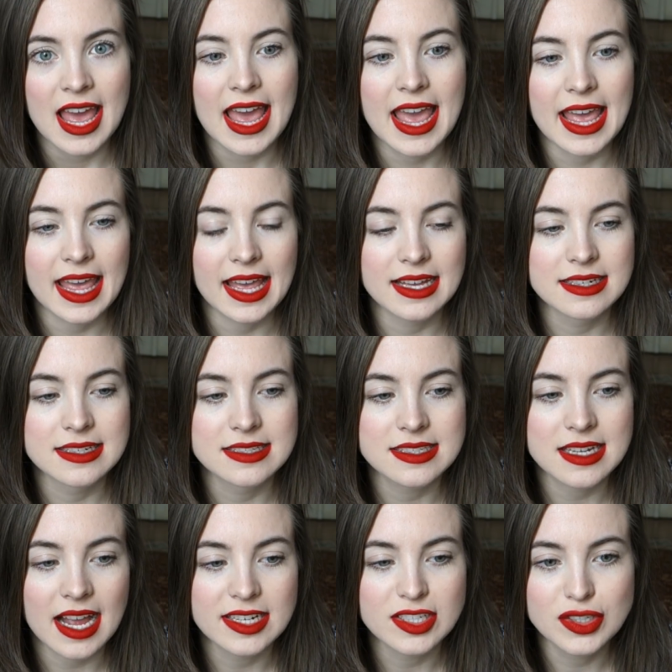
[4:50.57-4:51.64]
And
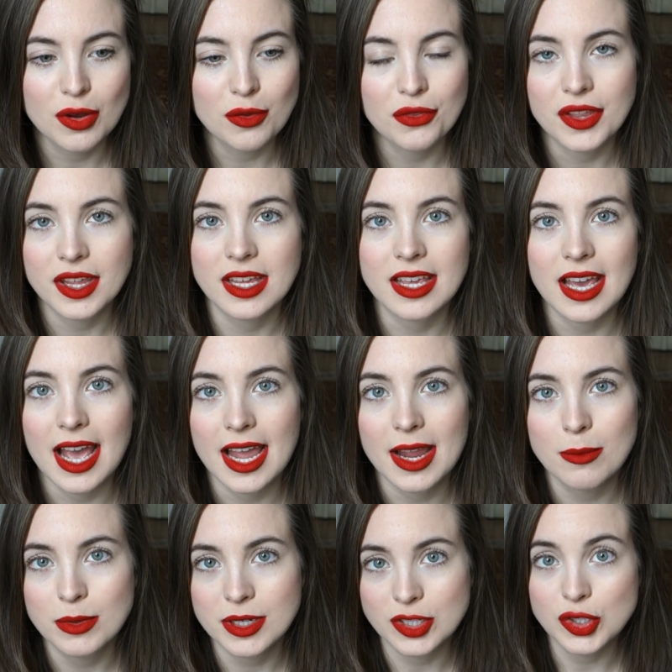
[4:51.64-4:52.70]
I don't think I
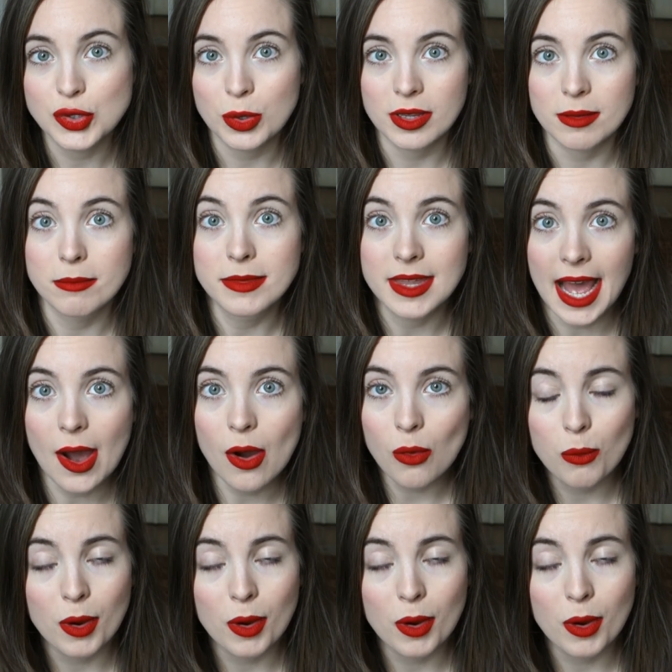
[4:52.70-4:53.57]
would enjoy them now,